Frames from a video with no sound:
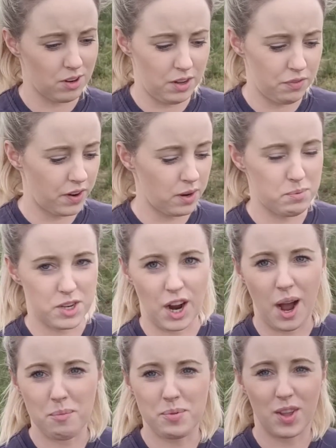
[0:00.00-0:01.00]
a refurb
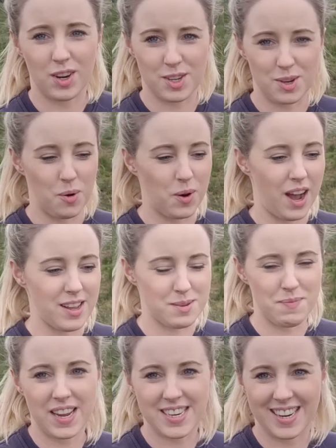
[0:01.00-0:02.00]
job. There's no
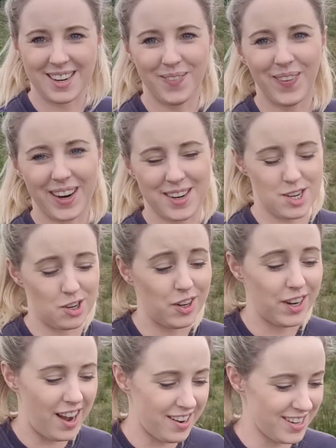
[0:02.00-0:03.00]
cosmetic work
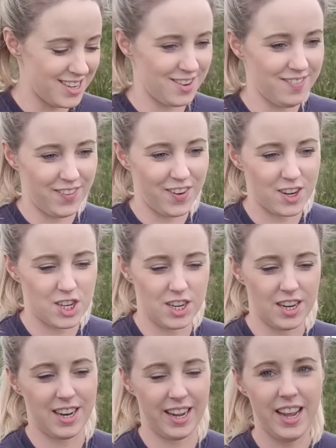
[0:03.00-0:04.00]
done on it,
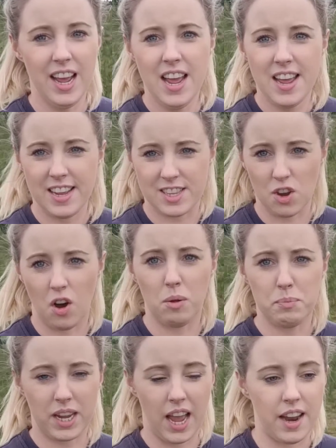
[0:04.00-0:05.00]
unfortunately. It's all
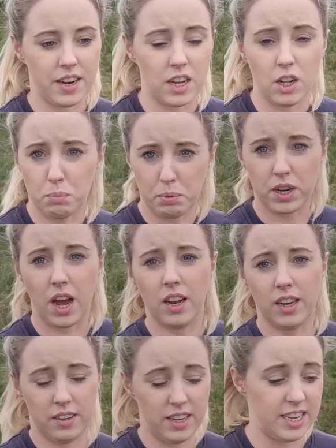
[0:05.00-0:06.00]
mechanical, but
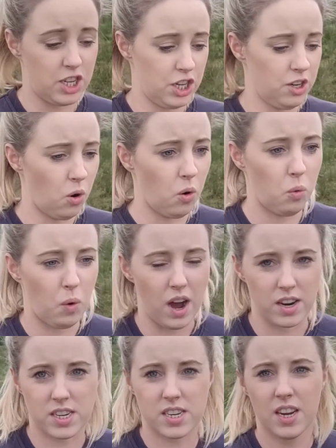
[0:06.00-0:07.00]
I'll let you know
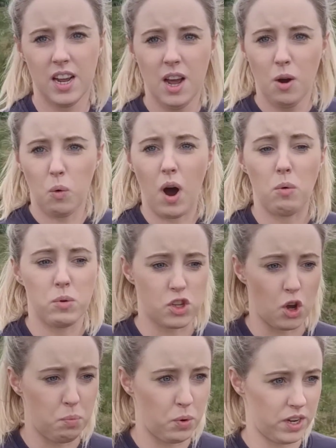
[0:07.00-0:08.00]
what
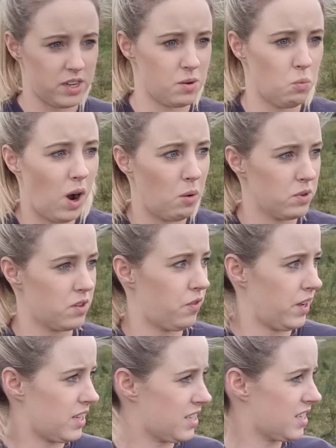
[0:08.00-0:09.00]
was up with it and what was
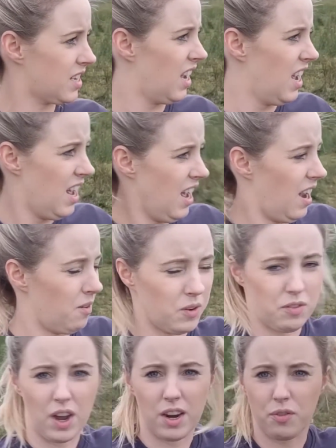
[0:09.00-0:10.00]
fixed. And
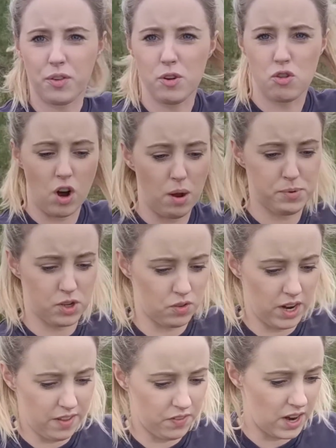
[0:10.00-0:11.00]
we've got a few drops
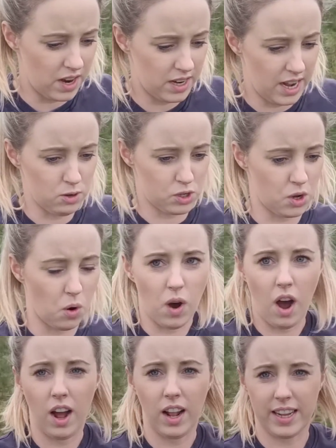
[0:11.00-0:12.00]
of rain there now, so
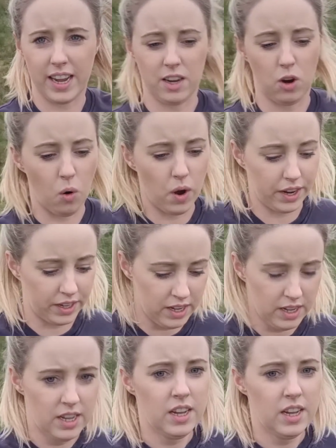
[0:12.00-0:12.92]
I'll get going,